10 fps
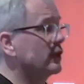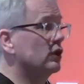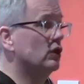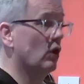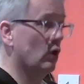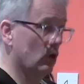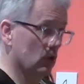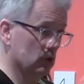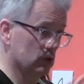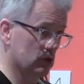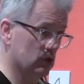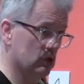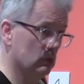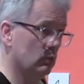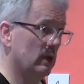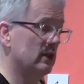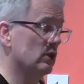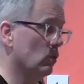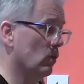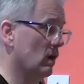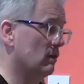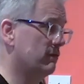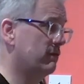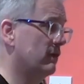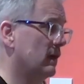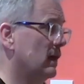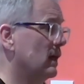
the gods we know of,